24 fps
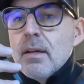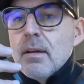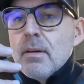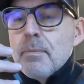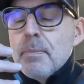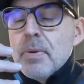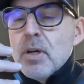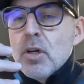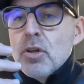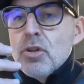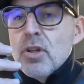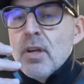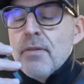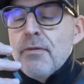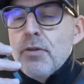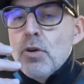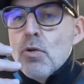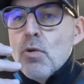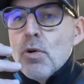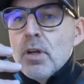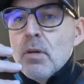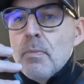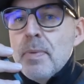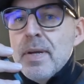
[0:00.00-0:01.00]
because if
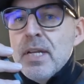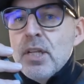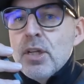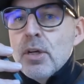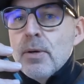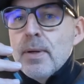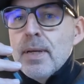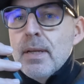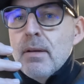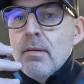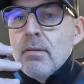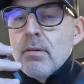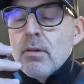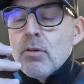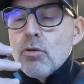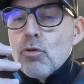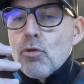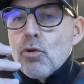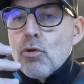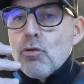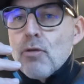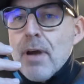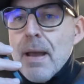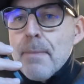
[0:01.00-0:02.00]
you're going to be
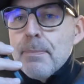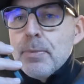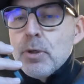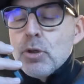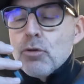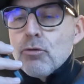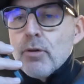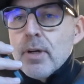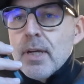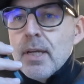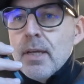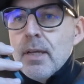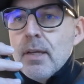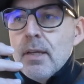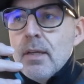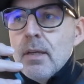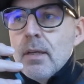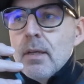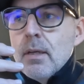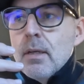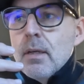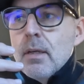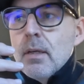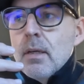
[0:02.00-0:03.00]
doing
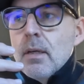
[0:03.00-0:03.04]
Crabtree